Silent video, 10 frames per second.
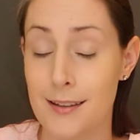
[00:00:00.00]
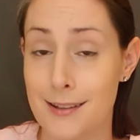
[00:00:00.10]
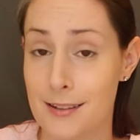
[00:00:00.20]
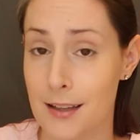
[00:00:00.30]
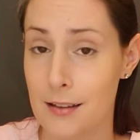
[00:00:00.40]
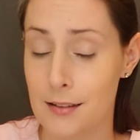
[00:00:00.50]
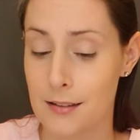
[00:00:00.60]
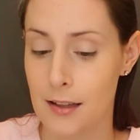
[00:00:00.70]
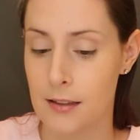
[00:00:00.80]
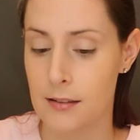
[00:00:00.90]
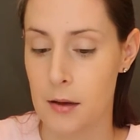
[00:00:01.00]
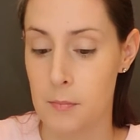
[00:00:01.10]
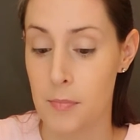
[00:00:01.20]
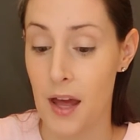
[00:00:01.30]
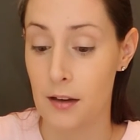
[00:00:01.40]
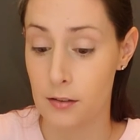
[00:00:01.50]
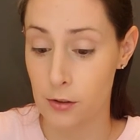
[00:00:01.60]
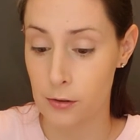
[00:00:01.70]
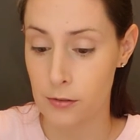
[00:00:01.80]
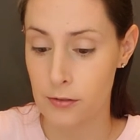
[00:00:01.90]
Six is
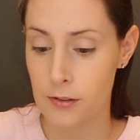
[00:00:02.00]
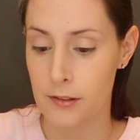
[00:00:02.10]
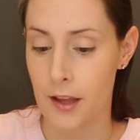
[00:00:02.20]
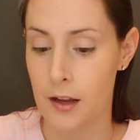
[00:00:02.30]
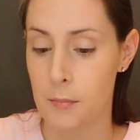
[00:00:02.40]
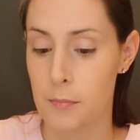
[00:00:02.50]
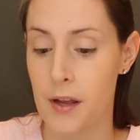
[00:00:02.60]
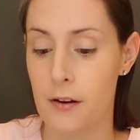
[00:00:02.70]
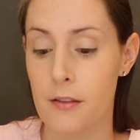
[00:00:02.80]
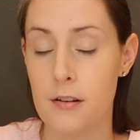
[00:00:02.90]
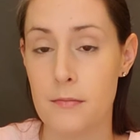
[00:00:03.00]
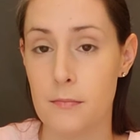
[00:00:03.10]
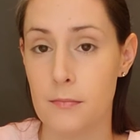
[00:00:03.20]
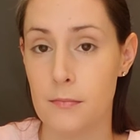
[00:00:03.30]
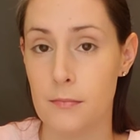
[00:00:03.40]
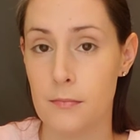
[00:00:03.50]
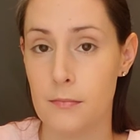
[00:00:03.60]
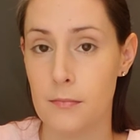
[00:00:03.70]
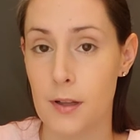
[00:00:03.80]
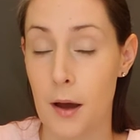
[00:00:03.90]
competitors. They compare their
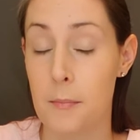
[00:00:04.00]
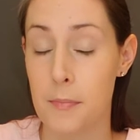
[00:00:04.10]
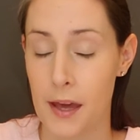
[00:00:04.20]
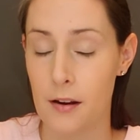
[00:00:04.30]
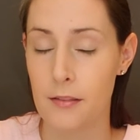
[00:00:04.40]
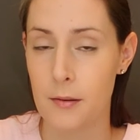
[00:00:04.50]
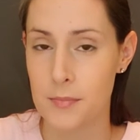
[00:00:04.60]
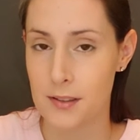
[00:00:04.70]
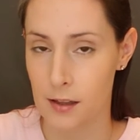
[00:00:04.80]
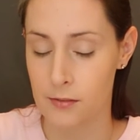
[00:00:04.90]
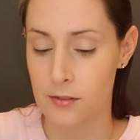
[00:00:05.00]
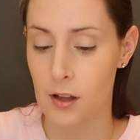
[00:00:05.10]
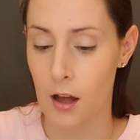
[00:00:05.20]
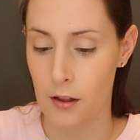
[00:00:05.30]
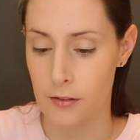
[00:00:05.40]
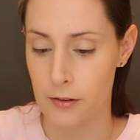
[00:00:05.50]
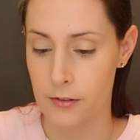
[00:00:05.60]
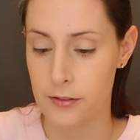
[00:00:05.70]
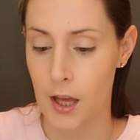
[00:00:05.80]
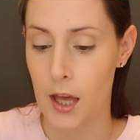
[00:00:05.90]
compare themselves to
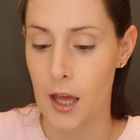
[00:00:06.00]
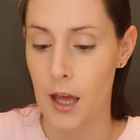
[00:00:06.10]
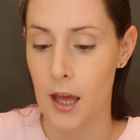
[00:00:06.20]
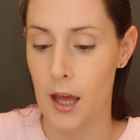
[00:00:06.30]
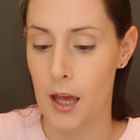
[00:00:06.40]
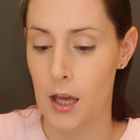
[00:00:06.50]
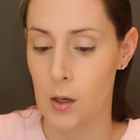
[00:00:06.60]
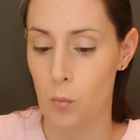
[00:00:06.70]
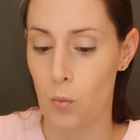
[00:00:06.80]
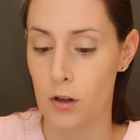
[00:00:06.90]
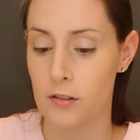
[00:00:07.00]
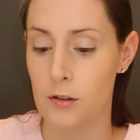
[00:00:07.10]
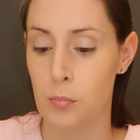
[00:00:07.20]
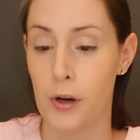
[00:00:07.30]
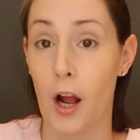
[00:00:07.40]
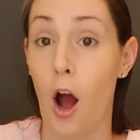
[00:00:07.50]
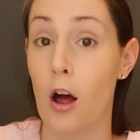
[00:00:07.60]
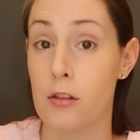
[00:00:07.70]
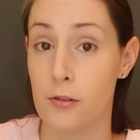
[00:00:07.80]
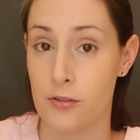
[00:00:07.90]
others and wants to bring
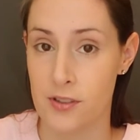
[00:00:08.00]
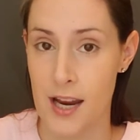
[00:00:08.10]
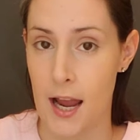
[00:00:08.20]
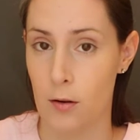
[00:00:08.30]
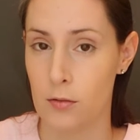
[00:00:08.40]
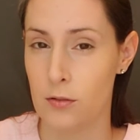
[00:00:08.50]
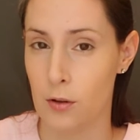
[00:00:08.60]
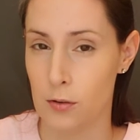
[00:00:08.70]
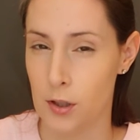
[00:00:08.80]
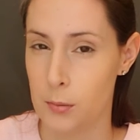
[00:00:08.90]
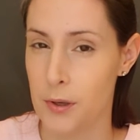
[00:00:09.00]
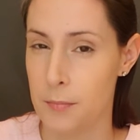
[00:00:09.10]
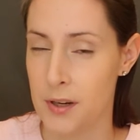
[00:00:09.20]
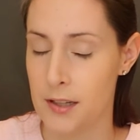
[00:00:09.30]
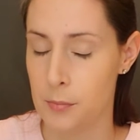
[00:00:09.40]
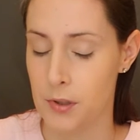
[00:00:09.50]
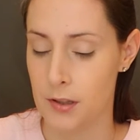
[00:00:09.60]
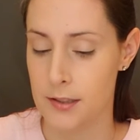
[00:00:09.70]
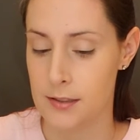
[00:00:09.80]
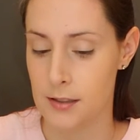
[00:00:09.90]
others down, so a little bit
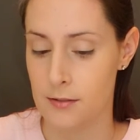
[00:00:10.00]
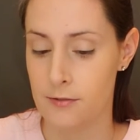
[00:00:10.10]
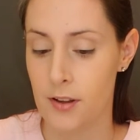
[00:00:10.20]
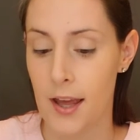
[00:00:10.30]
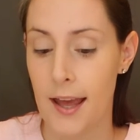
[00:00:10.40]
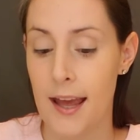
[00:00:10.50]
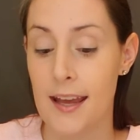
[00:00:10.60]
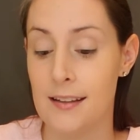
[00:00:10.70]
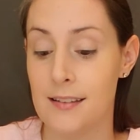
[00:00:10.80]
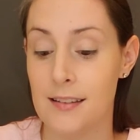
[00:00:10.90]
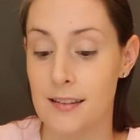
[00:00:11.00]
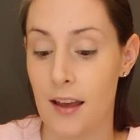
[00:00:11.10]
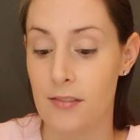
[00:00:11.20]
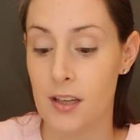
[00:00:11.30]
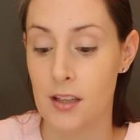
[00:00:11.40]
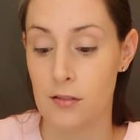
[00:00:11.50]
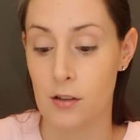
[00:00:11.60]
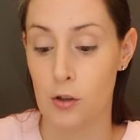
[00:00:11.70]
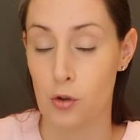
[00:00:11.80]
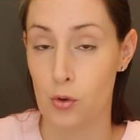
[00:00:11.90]
manipulative. And seven is
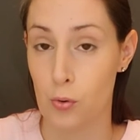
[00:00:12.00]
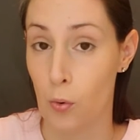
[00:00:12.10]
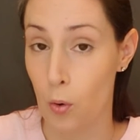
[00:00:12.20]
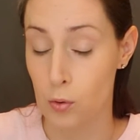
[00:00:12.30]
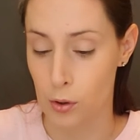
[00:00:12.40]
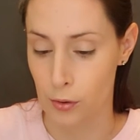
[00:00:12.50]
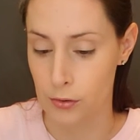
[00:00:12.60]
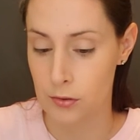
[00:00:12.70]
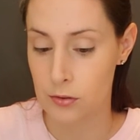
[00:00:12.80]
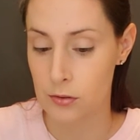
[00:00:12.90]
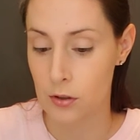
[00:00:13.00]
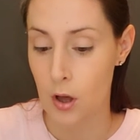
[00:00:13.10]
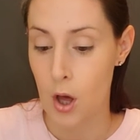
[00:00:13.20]
controllers.